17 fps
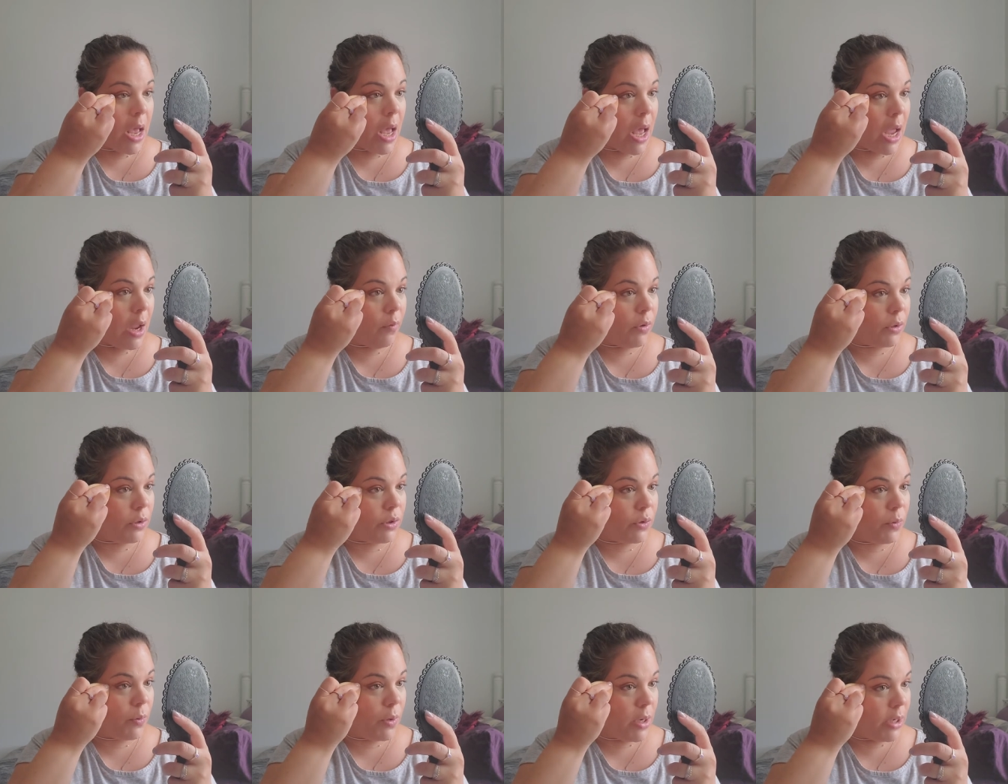I will
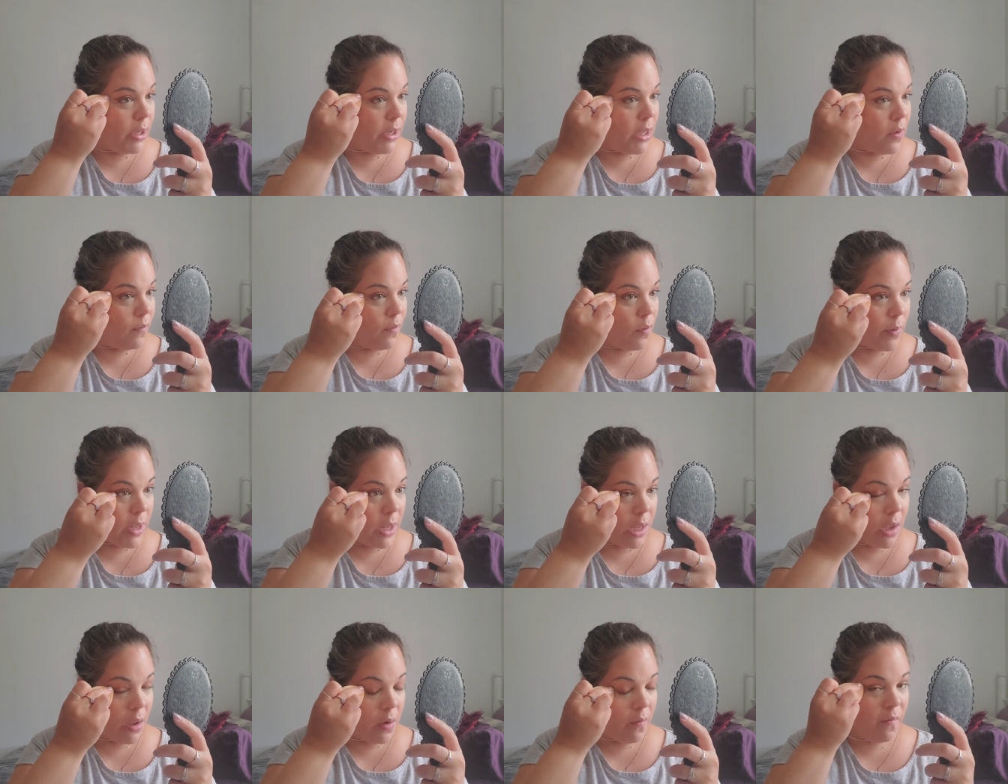do a
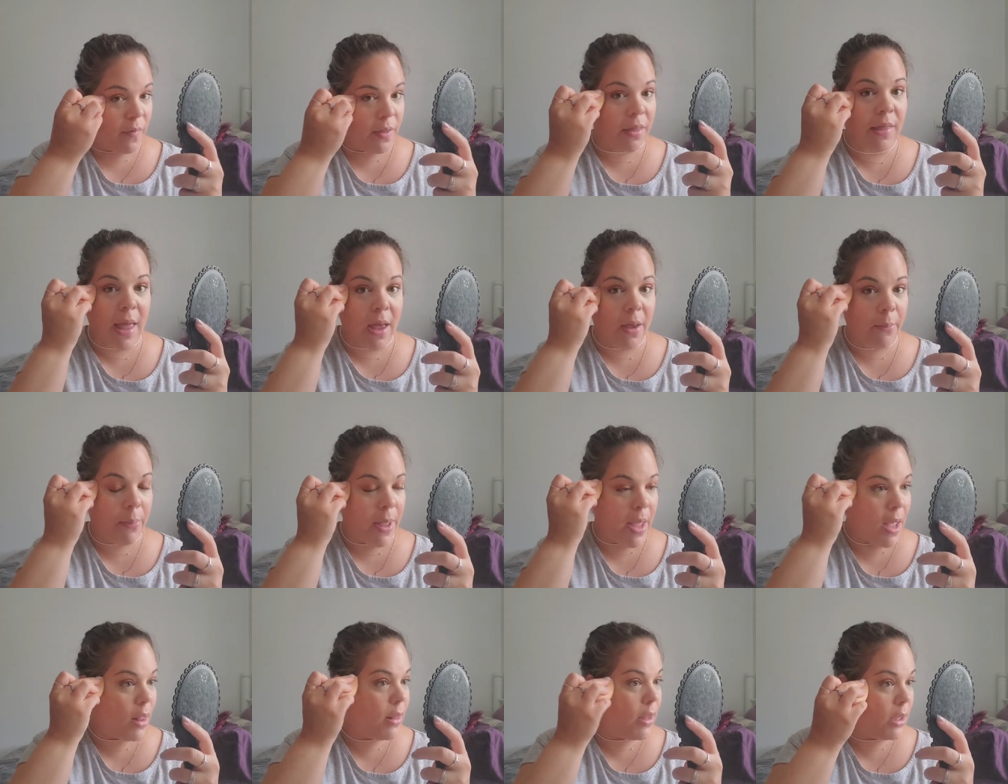giveaway of that
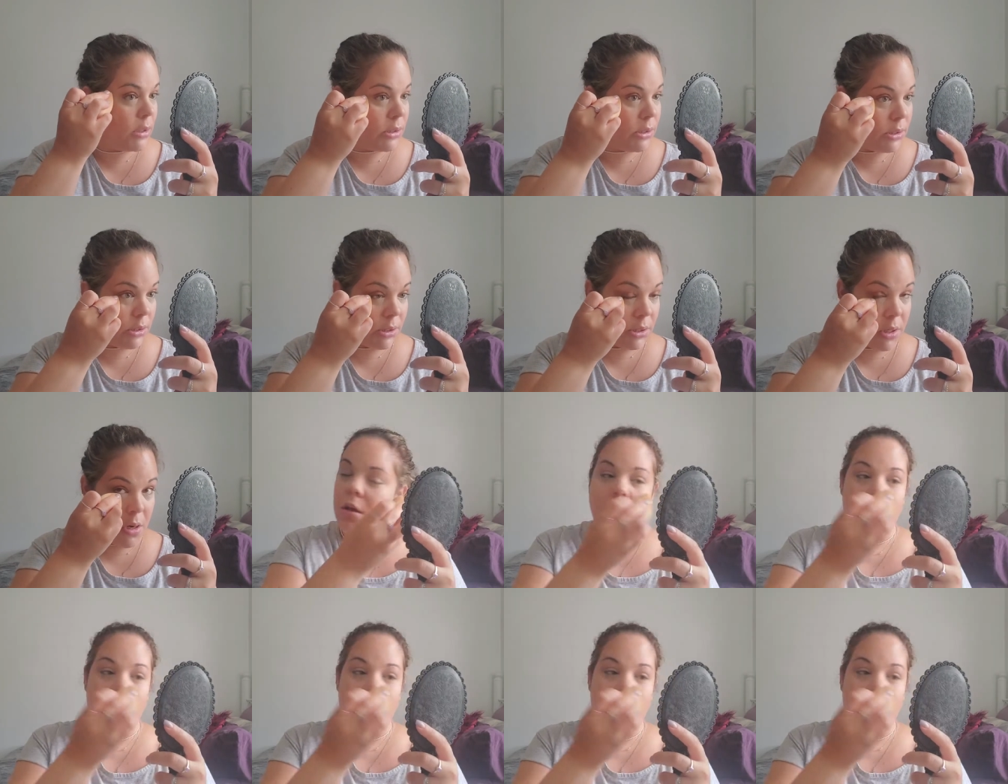palette.